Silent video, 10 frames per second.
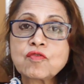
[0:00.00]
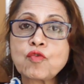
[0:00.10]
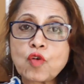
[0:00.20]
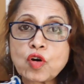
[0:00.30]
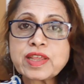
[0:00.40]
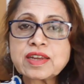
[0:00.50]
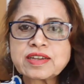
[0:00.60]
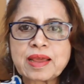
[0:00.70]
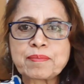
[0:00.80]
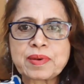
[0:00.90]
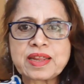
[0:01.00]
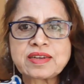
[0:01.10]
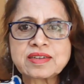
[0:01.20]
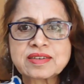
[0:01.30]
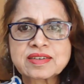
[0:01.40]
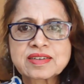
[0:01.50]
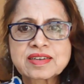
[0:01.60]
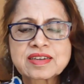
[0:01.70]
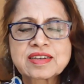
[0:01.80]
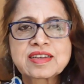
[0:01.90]
warrior template,
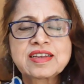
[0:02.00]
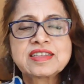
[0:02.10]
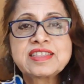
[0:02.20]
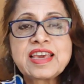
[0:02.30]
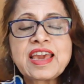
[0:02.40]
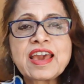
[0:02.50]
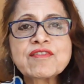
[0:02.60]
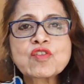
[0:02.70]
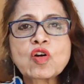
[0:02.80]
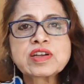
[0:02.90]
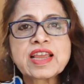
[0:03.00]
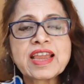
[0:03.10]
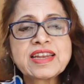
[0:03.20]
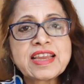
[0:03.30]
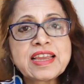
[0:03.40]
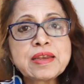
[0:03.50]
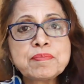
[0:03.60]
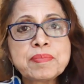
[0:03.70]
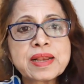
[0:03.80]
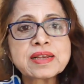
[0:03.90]
they have got an
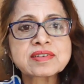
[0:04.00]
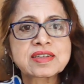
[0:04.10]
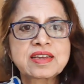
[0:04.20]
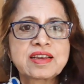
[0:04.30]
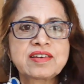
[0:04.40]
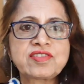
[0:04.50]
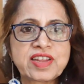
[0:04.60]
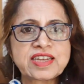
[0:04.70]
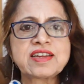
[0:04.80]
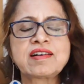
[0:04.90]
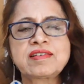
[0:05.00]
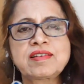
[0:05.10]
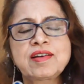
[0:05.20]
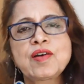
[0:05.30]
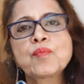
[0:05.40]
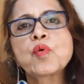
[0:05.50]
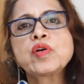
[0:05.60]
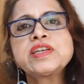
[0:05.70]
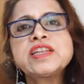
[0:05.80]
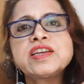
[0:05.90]
inbuilt radar
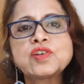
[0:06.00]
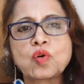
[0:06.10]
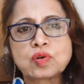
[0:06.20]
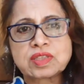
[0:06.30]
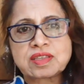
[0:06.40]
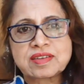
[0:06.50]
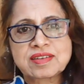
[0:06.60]
pointing north